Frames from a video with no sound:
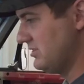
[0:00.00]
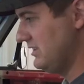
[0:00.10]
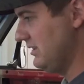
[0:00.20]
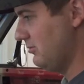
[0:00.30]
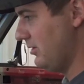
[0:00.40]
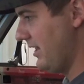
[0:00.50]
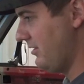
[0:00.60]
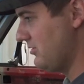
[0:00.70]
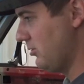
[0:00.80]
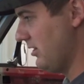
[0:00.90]
see what
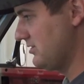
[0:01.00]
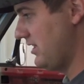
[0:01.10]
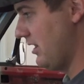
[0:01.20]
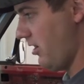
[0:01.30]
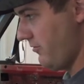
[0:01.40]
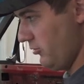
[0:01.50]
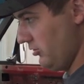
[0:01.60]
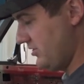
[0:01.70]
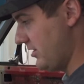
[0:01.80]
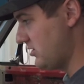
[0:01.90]
else works. Okay, our fuel
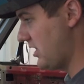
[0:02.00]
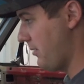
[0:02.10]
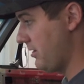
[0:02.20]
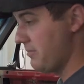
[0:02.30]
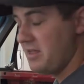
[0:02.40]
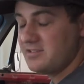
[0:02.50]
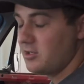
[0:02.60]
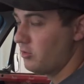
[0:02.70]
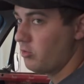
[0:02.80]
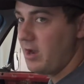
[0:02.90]
sender's coming up. That's a
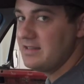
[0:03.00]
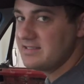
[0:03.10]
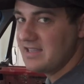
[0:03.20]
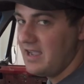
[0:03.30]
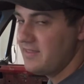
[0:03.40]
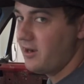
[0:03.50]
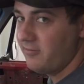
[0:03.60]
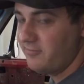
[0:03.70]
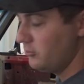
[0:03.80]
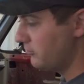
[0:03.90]
great sign that our
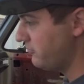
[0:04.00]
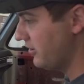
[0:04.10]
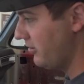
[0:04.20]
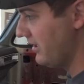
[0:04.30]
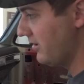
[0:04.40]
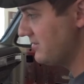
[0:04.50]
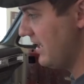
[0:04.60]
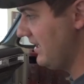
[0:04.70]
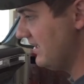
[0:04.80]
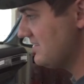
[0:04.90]
fuel float in our
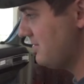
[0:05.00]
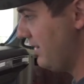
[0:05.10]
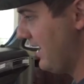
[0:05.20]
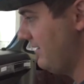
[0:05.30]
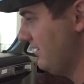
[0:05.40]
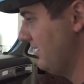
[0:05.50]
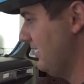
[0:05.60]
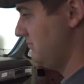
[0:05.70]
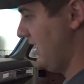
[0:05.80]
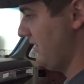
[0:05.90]
tank isn't bad.
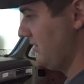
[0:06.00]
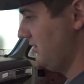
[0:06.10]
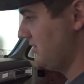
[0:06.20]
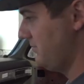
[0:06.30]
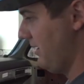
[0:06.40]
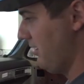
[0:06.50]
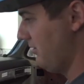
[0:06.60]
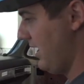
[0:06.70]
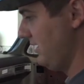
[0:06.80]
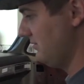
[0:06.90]
Yeah, that looks about
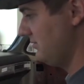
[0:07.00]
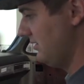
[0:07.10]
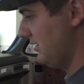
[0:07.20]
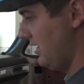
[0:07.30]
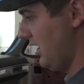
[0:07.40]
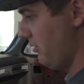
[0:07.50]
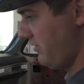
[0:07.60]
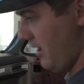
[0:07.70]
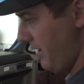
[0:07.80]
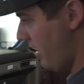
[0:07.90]
right. Uh, we've
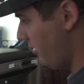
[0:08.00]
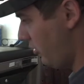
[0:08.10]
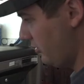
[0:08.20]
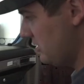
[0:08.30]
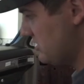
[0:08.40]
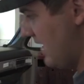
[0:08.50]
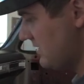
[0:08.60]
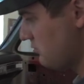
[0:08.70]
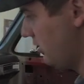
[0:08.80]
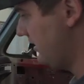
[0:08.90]
got battery voltage,
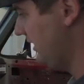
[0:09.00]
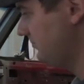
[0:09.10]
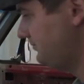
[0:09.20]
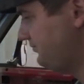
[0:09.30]
that's working.